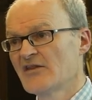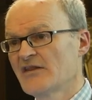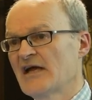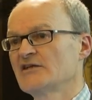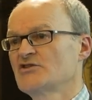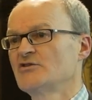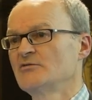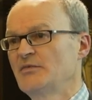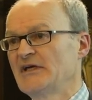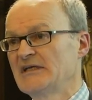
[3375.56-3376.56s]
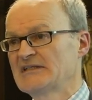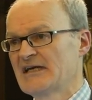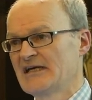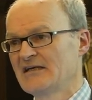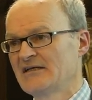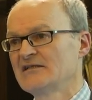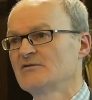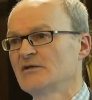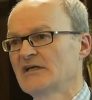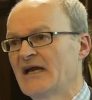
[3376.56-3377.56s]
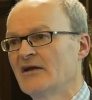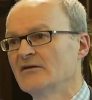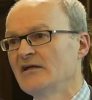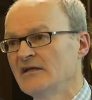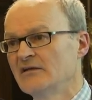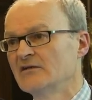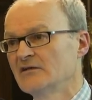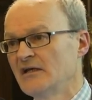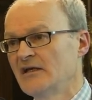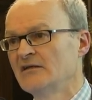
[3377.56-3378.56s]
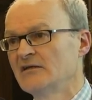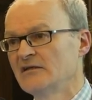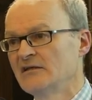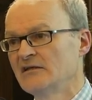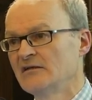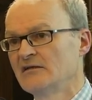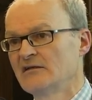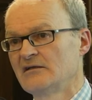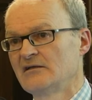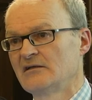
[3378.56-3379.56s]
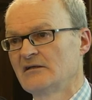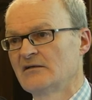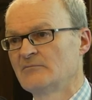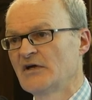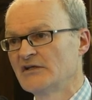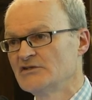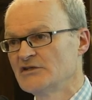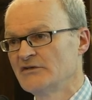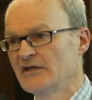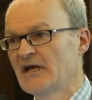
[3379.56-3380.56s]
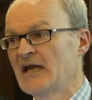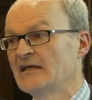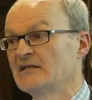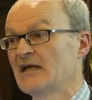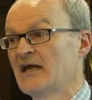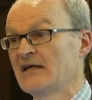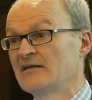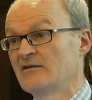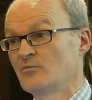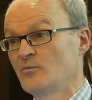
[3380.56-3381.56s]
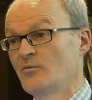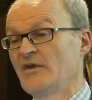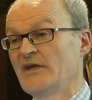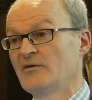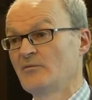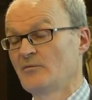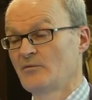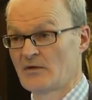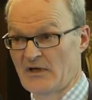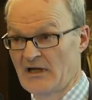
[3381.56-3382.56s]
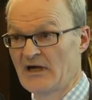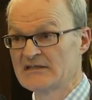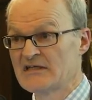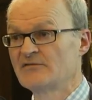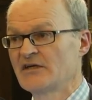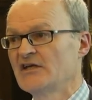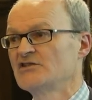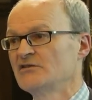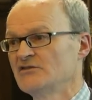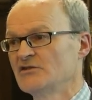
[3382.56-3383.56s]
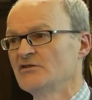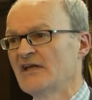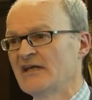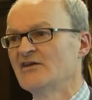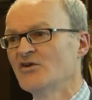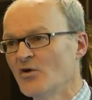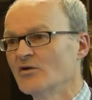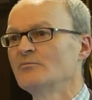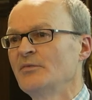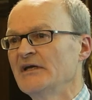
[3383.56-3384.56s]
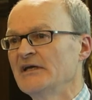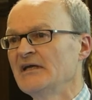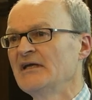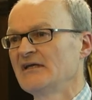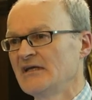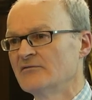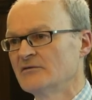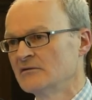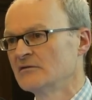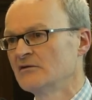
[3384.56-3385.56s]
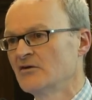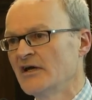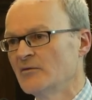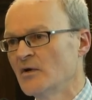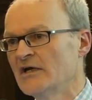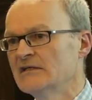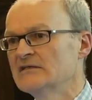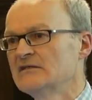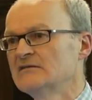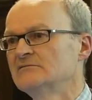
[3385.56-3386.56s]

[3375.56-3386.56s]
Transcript: that should be taken into account by the jury, and the identification should then not be given great weight.